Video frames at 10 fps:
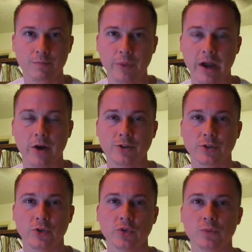power
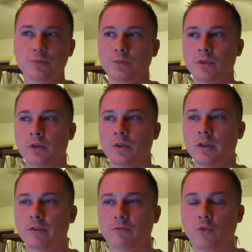to
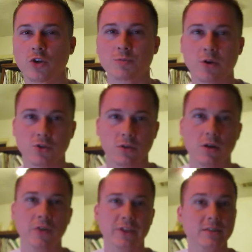enforce martial
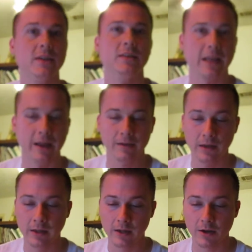law and things like that.
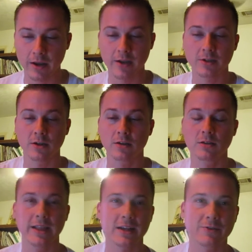Okay, so
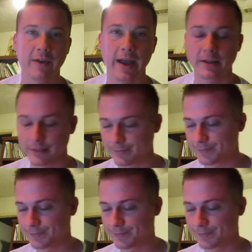next fact.